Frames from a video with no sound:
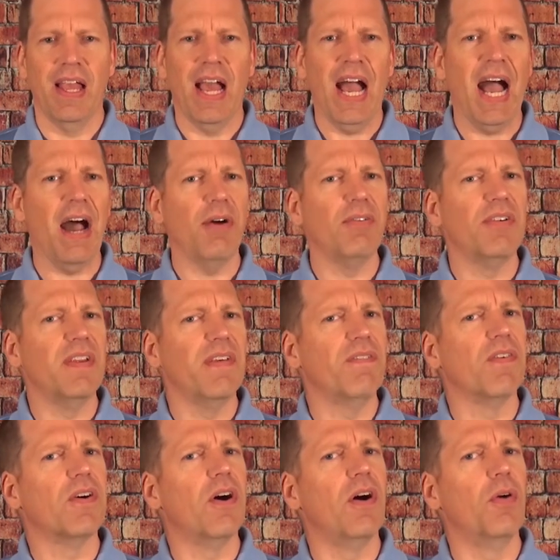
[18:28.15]
how
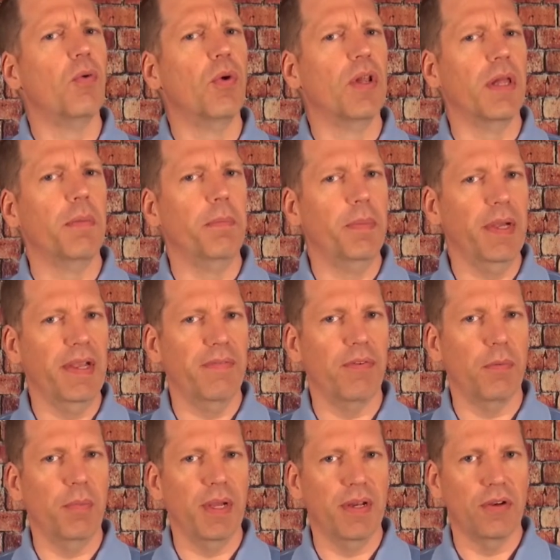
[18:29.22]
difficult will it be for
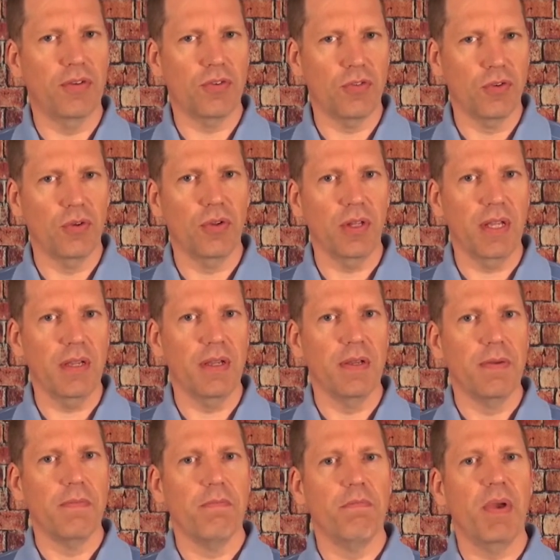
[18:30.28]
me to truly
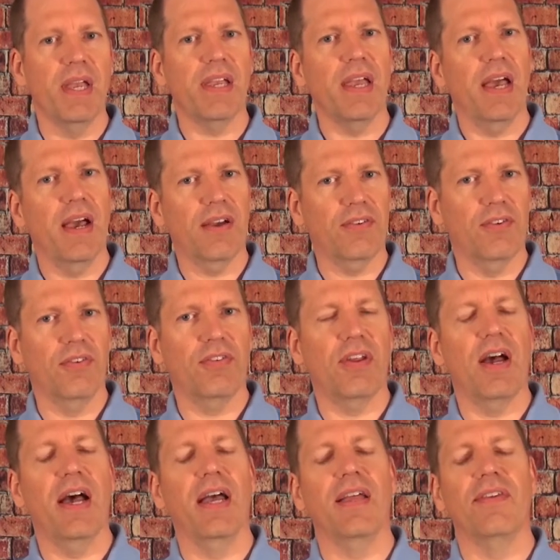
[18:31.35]
make
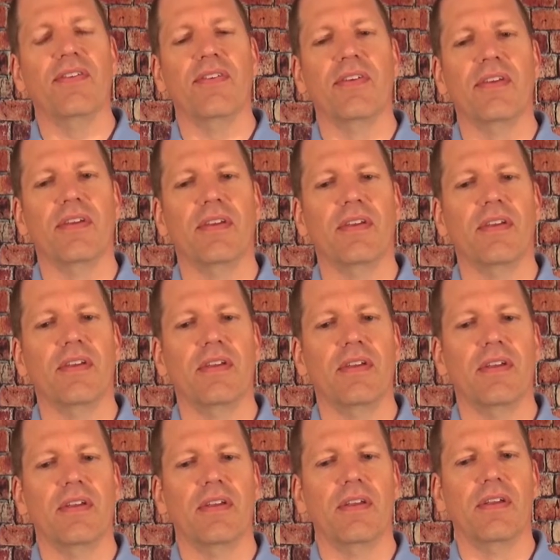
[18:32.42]
exercise
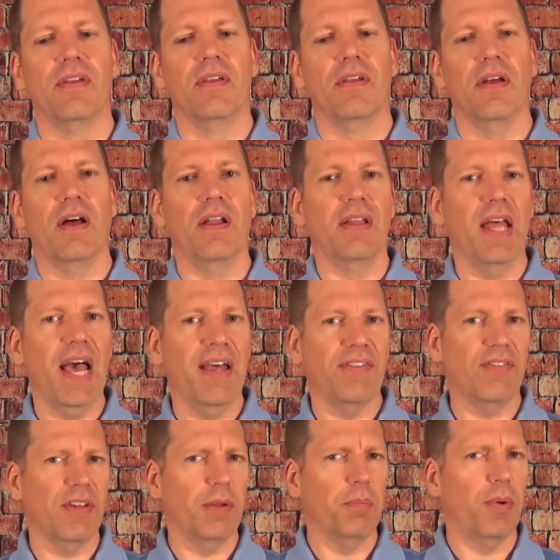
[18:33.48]
a
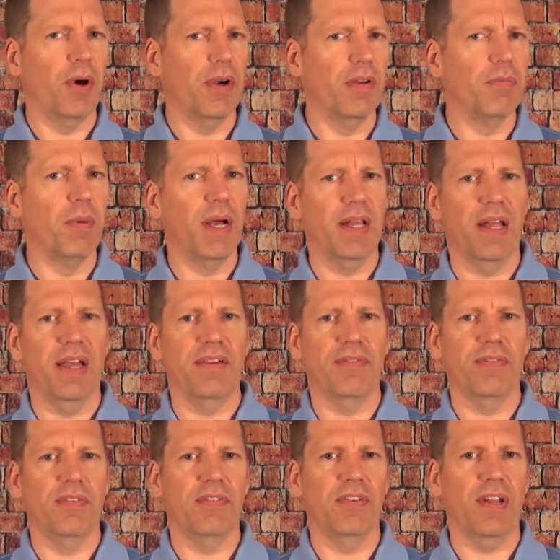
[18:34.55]
lasting part of my
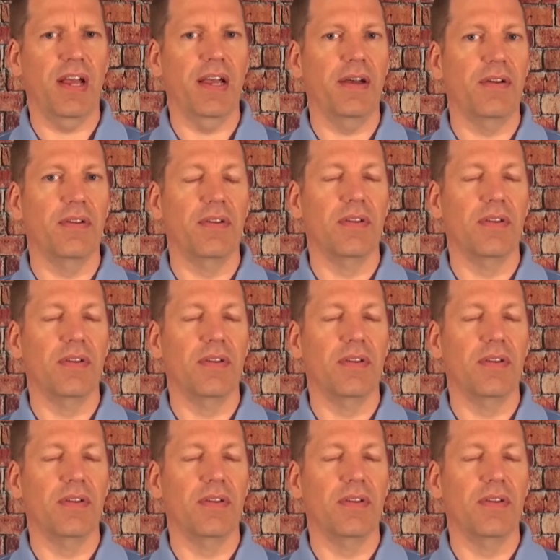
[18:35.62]
lifestyle?